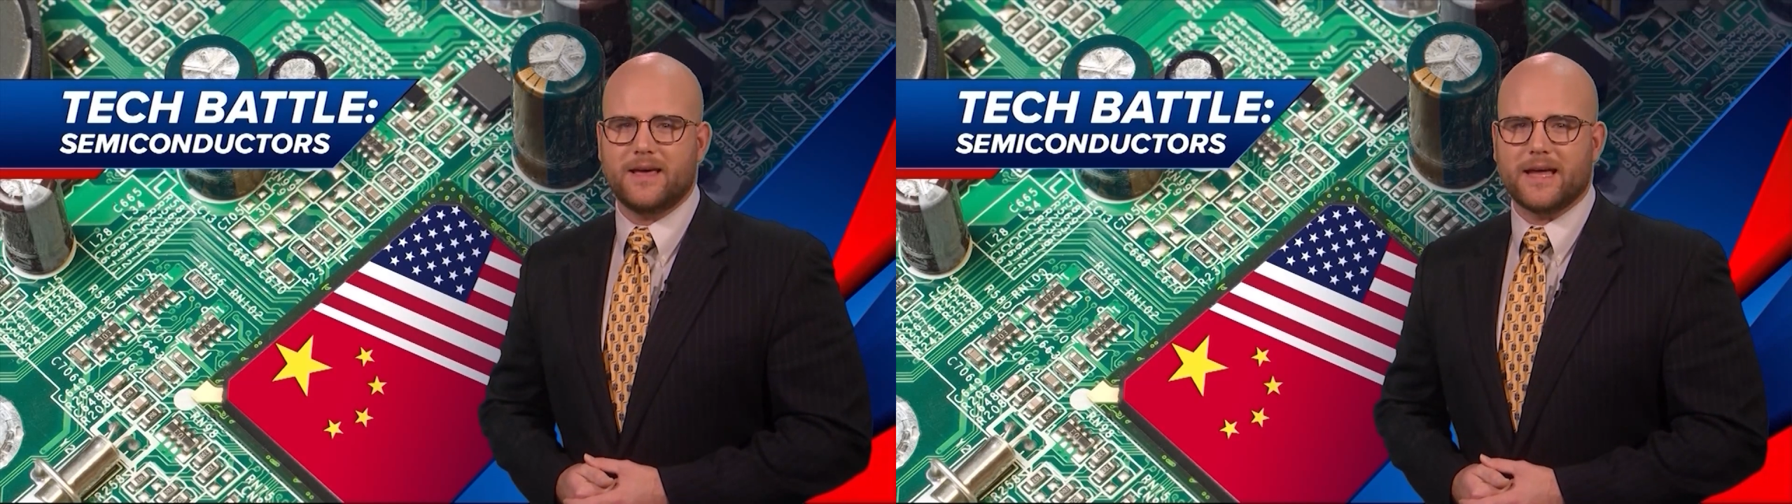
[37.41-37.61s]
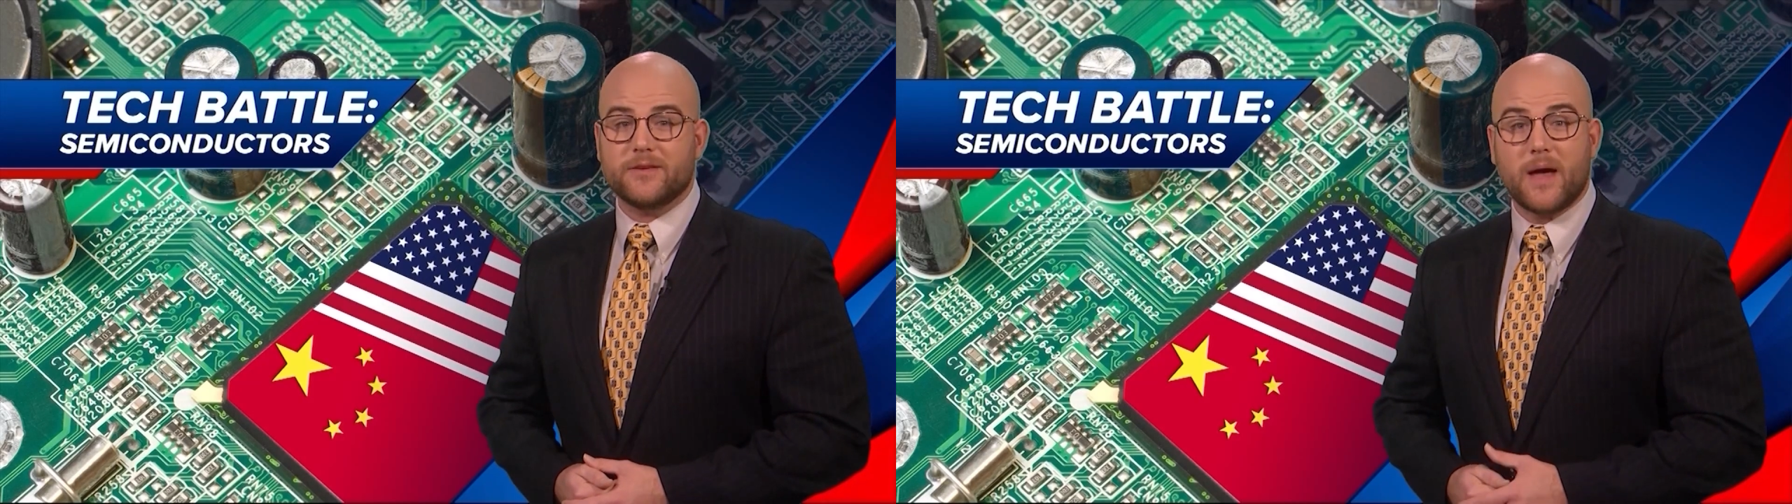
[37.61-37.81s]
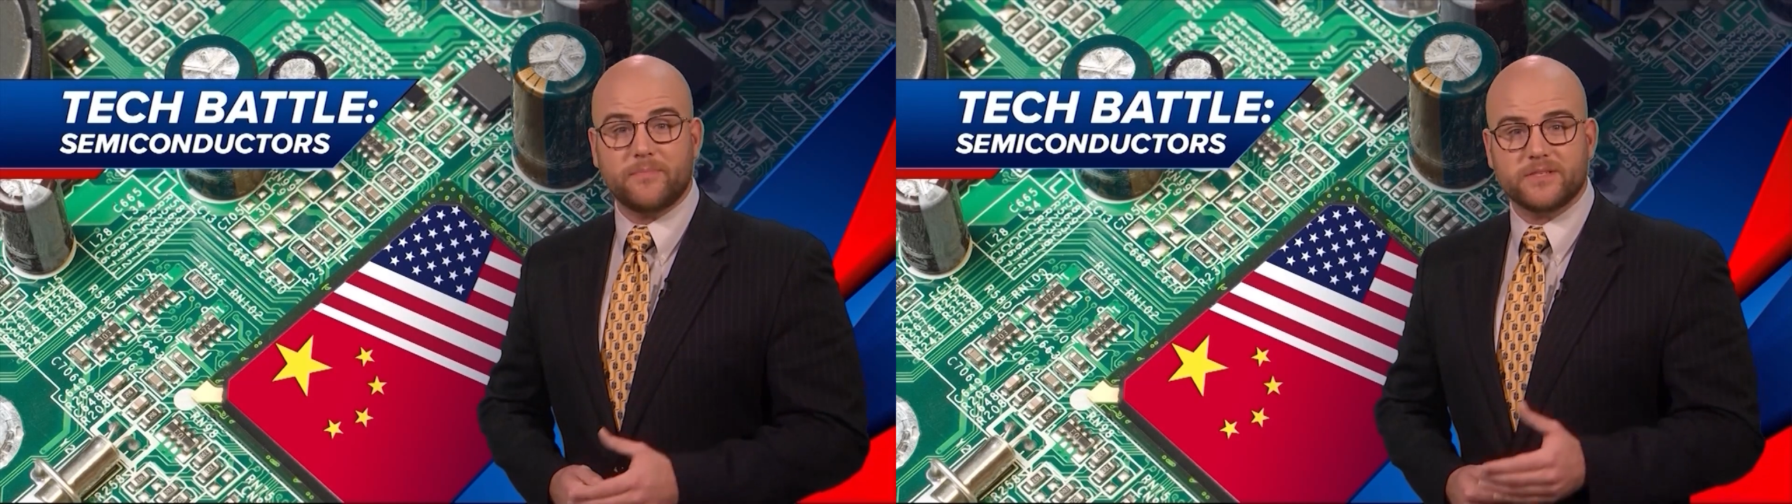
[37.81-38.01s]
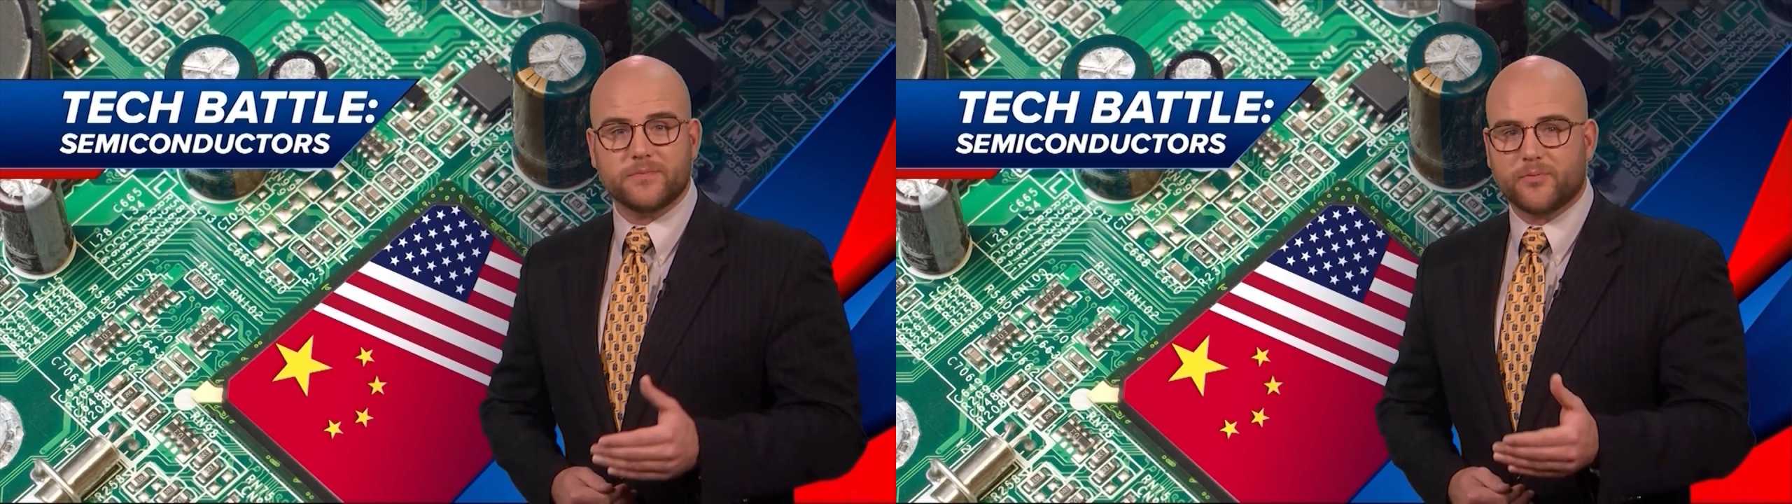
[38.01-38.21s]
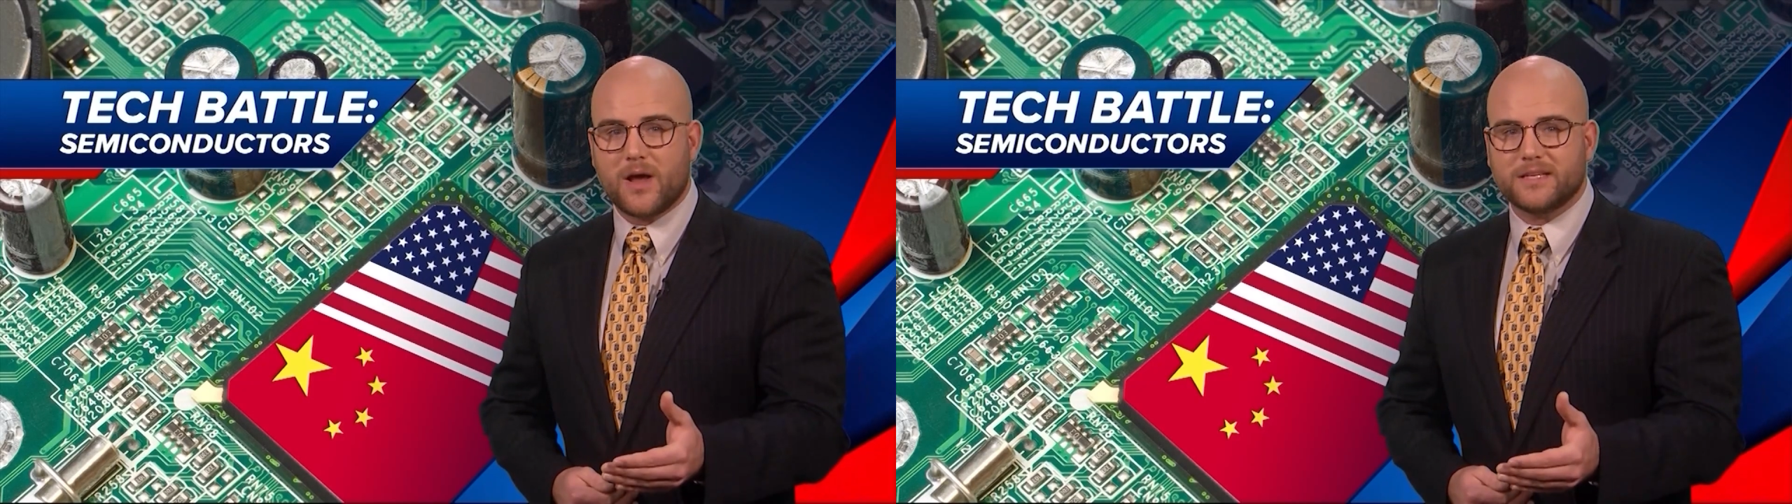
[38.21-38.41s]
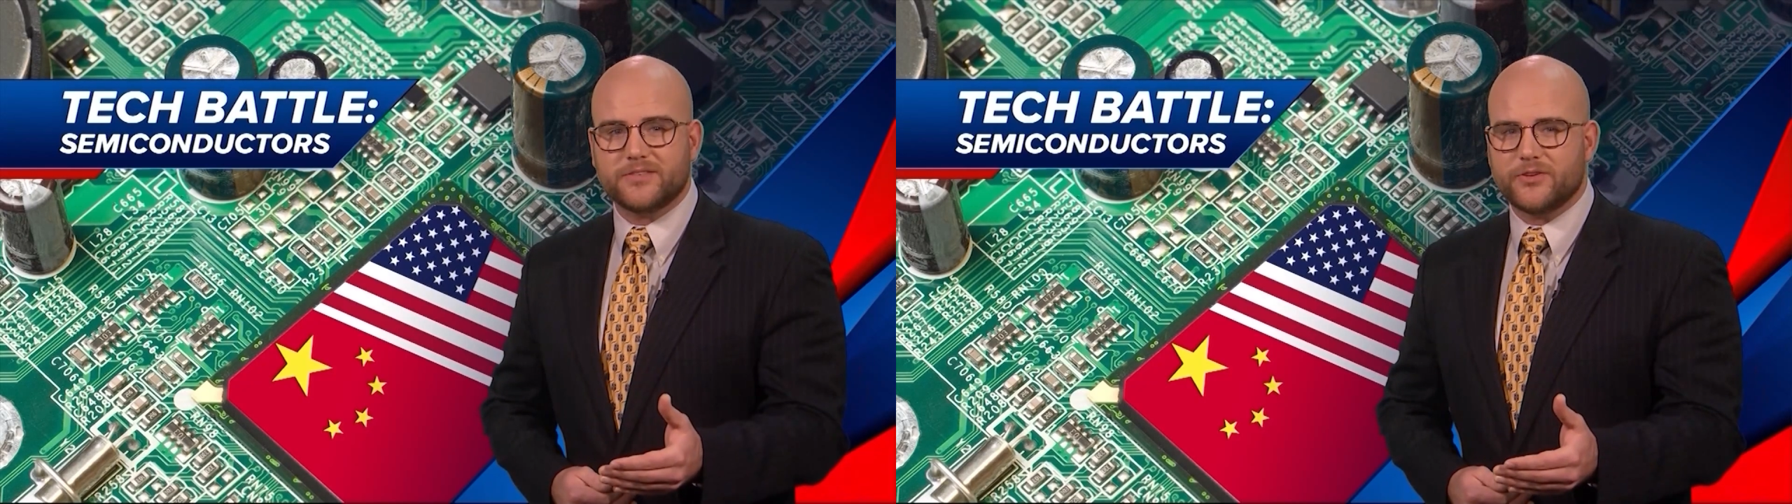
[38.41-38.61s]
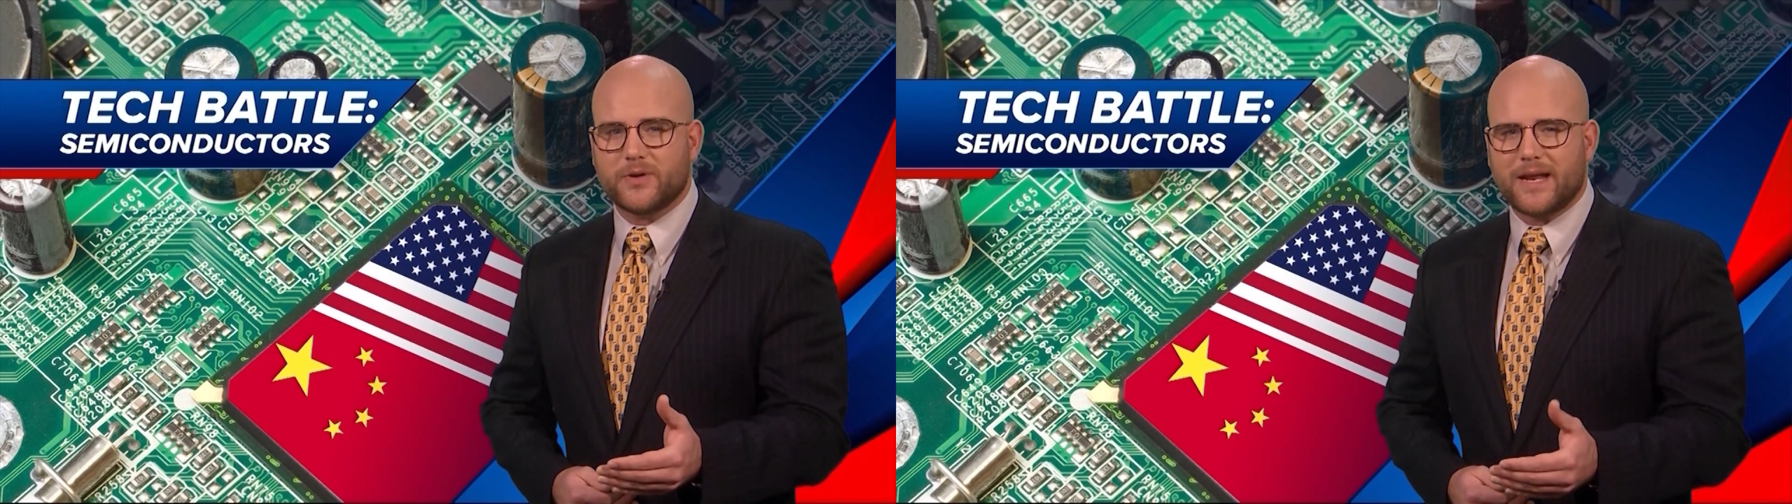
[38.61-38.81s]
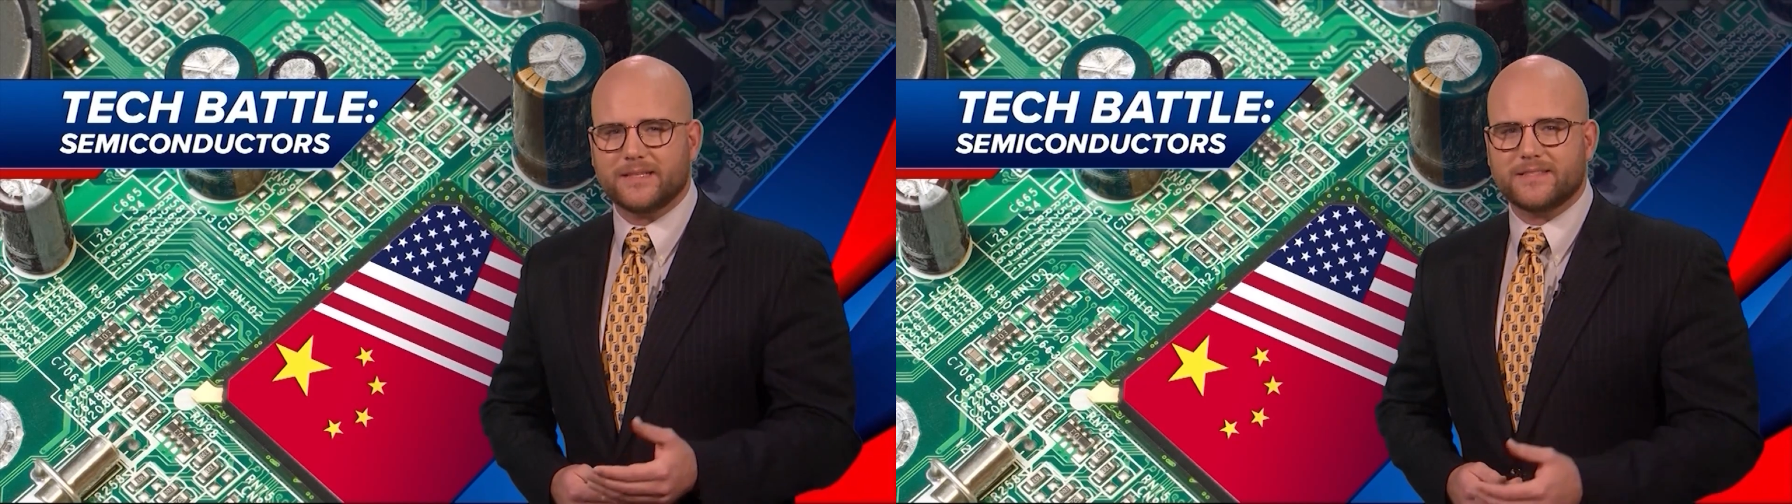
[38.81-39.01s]
And you might be surprised the
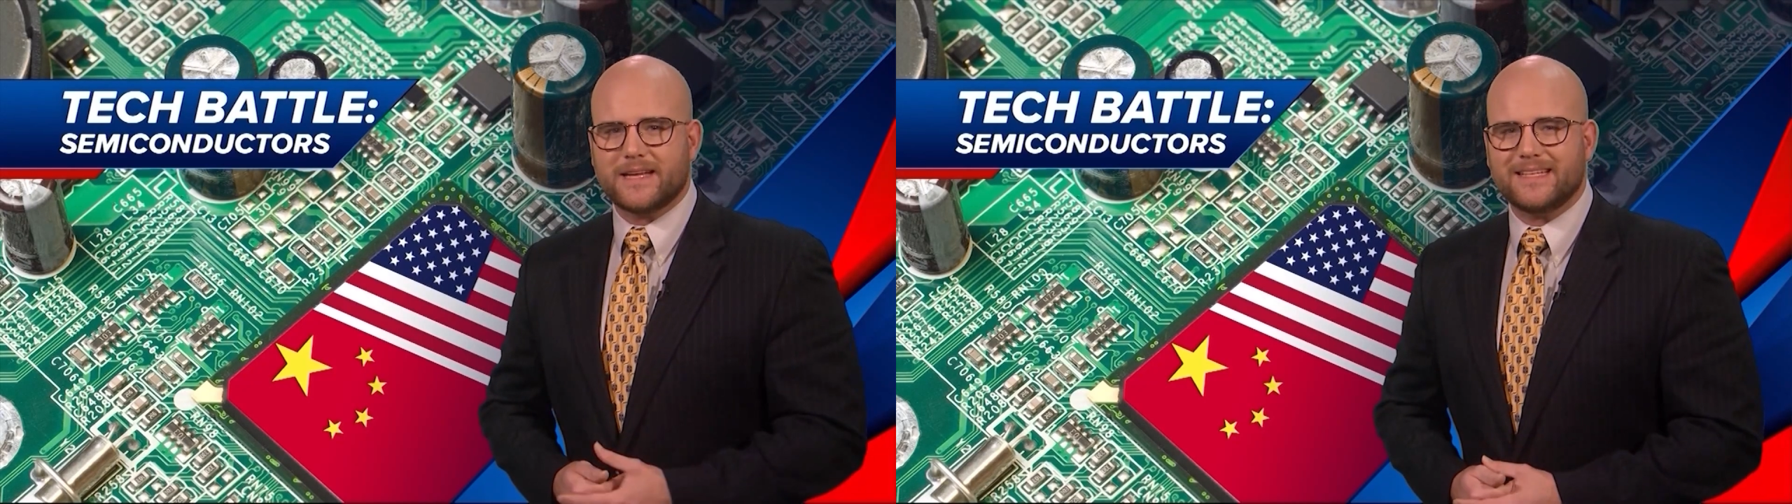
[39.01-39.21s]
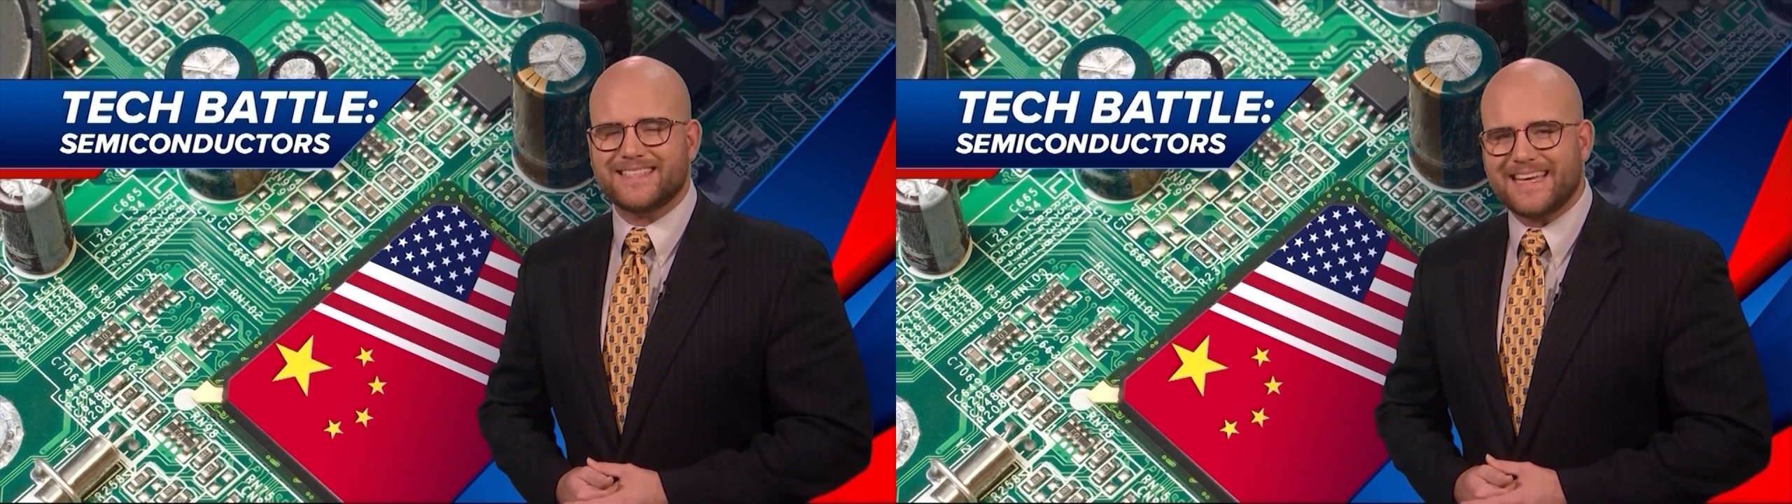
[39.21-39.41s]
United States